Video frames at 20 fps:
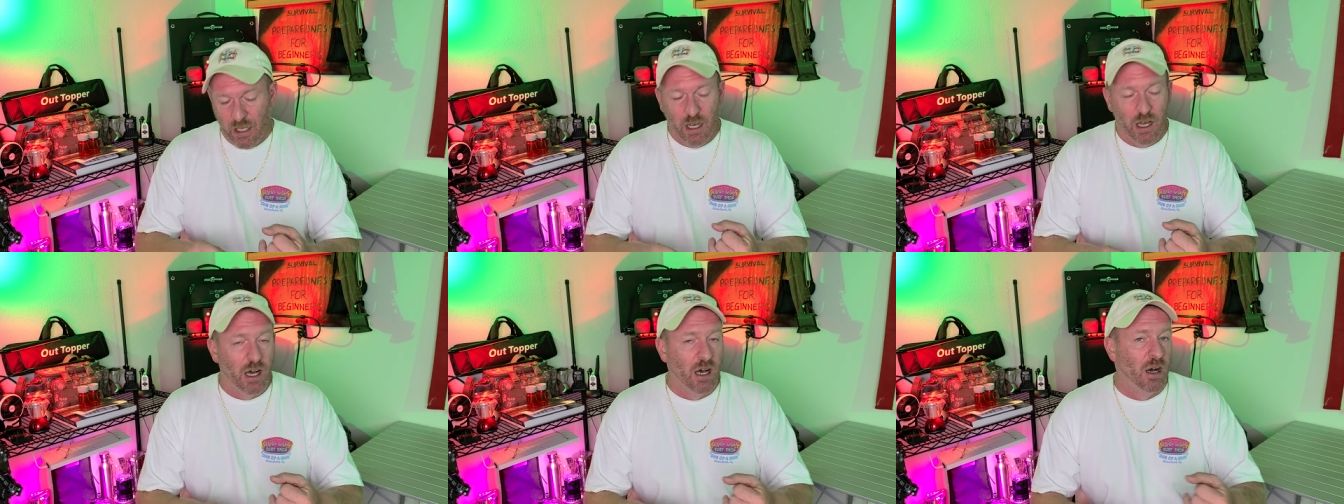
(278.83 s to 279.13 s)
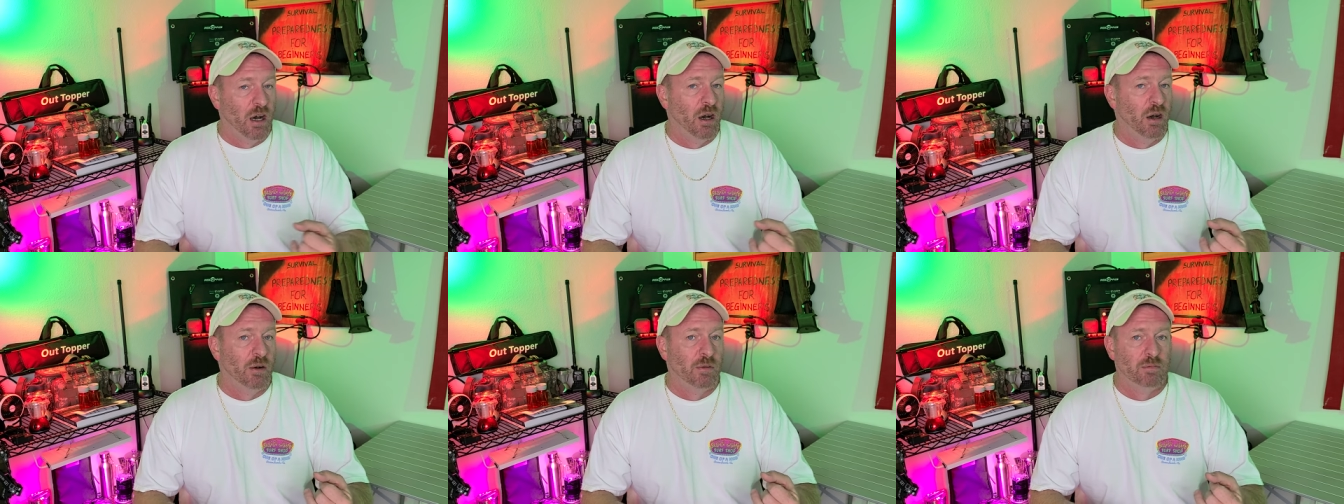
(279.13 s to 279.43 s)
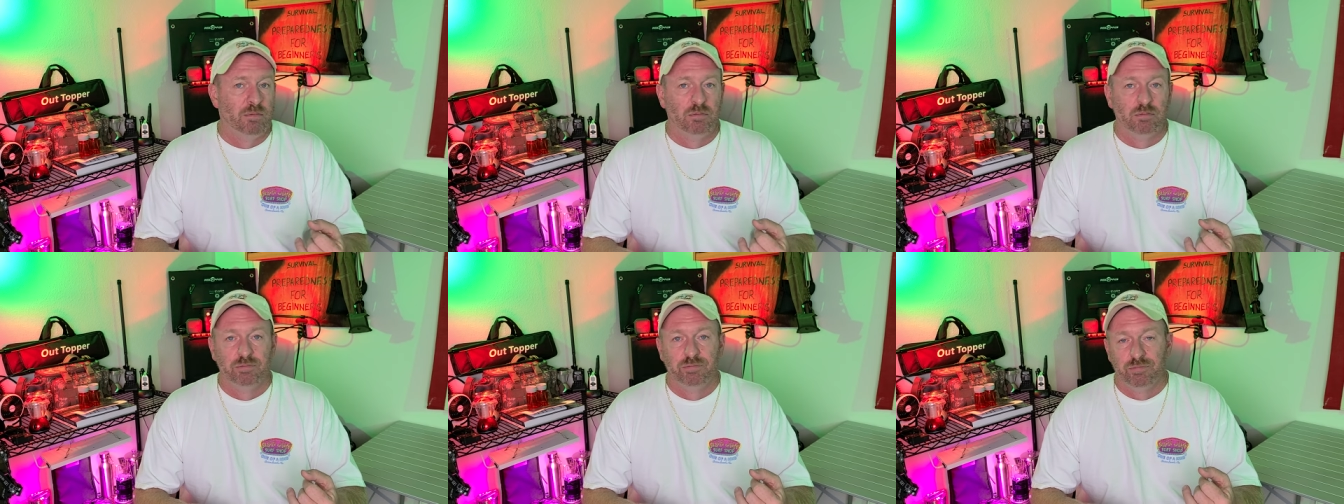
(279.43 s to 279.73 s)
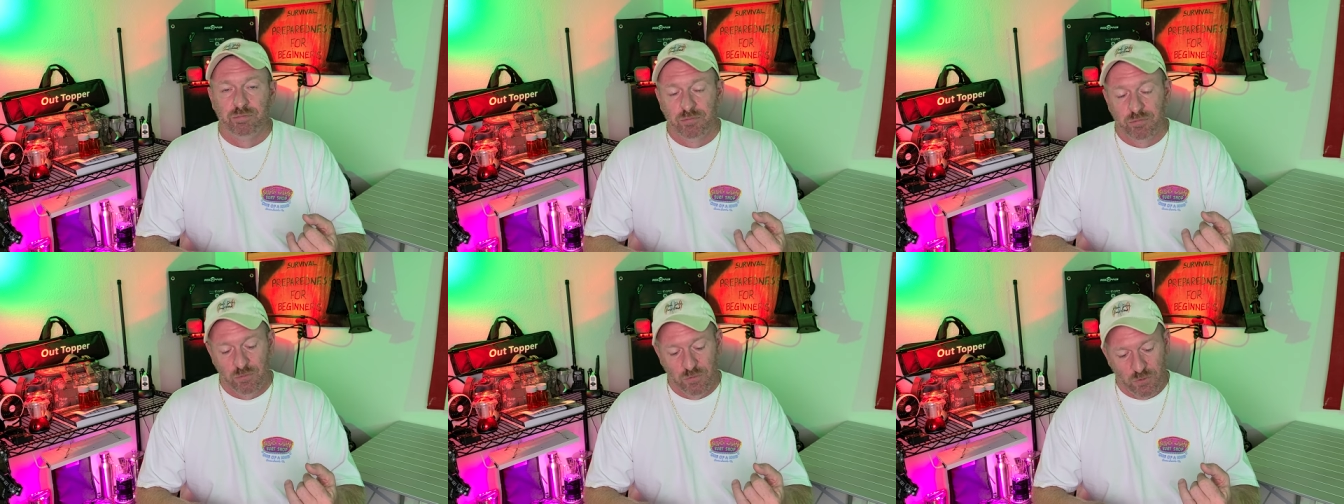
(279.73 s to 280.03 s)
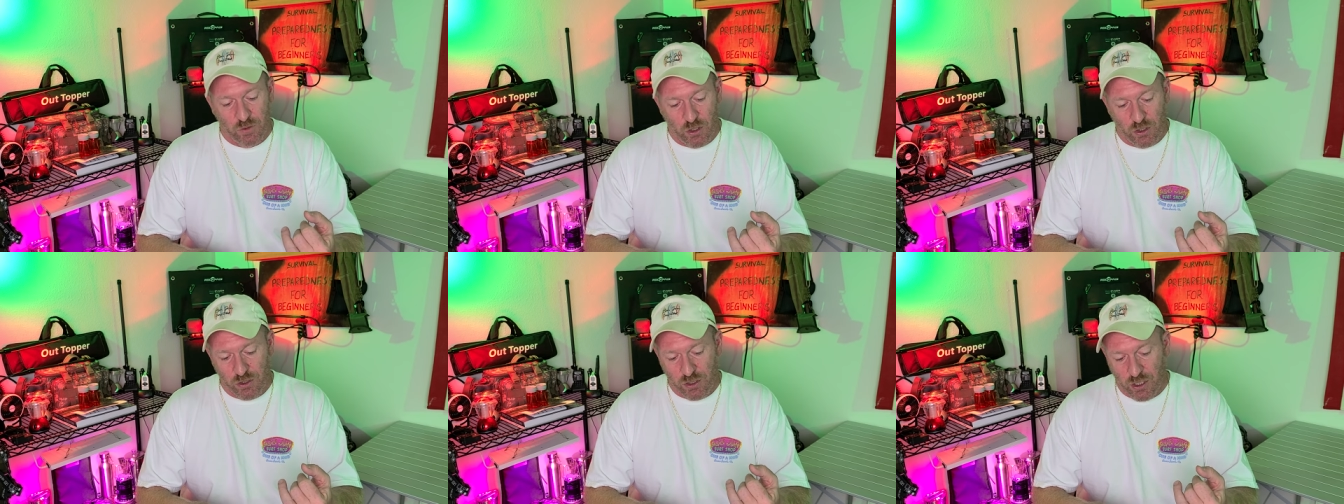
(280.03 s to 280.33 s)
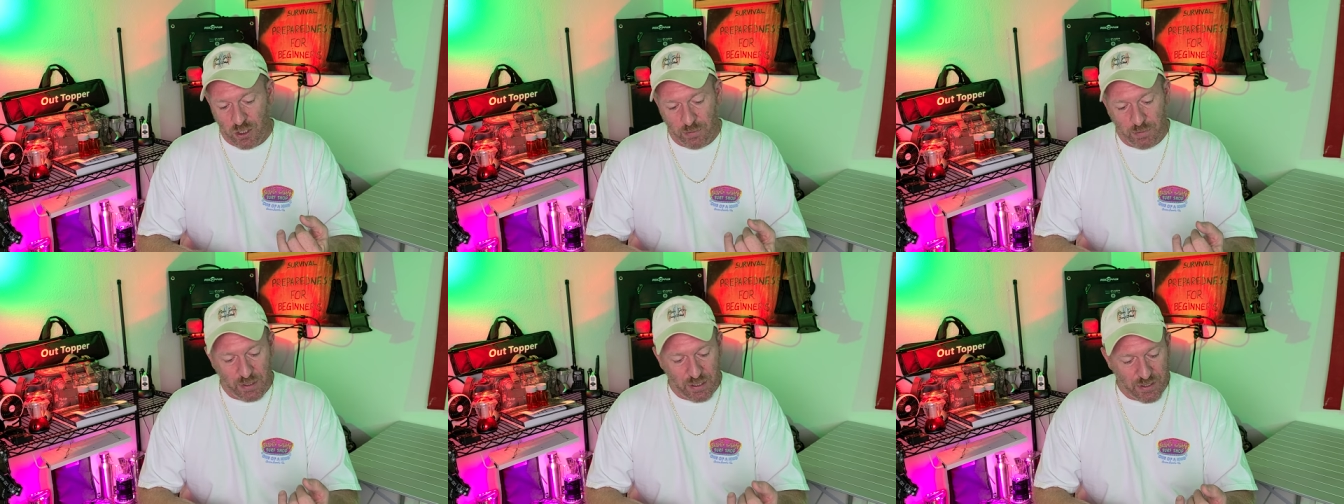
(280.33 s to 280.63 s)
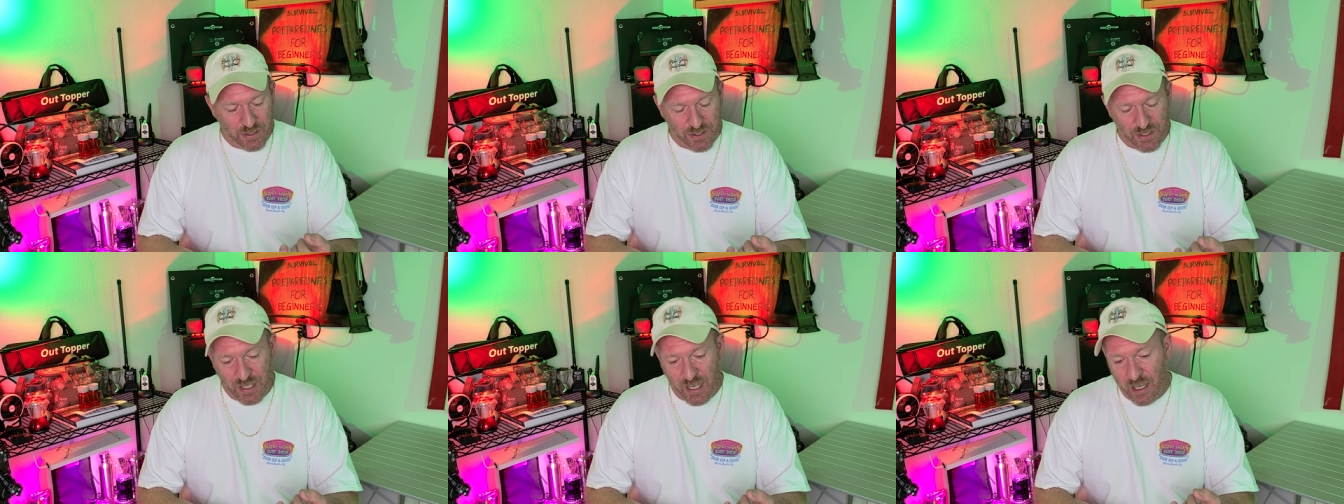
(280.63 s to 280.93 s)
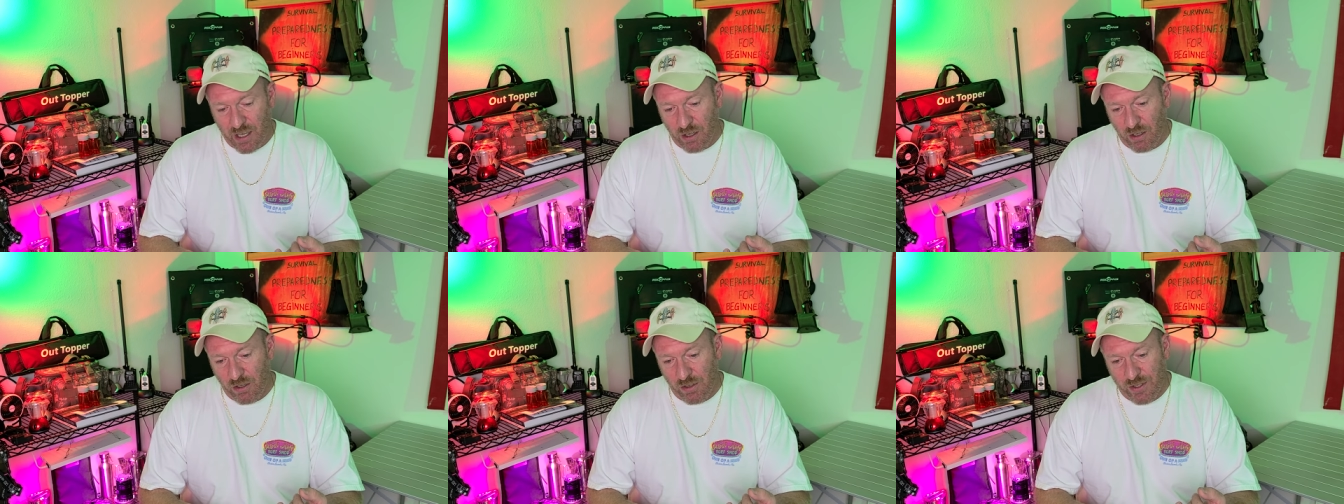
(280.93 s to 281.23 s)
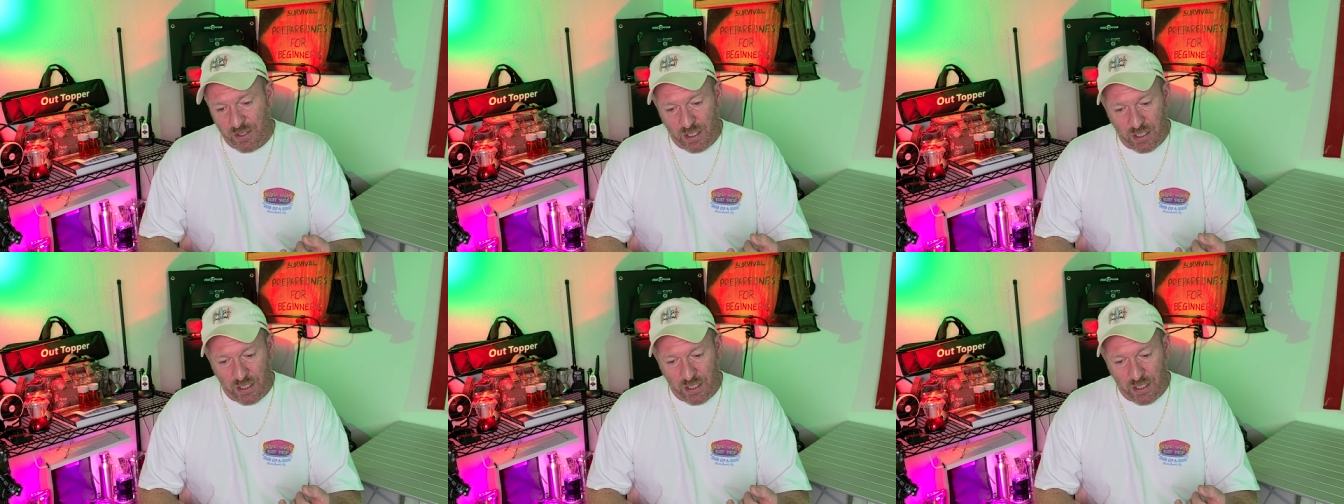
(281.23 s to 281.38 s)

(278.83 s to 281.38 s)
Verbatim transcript: Um, there's going to be sales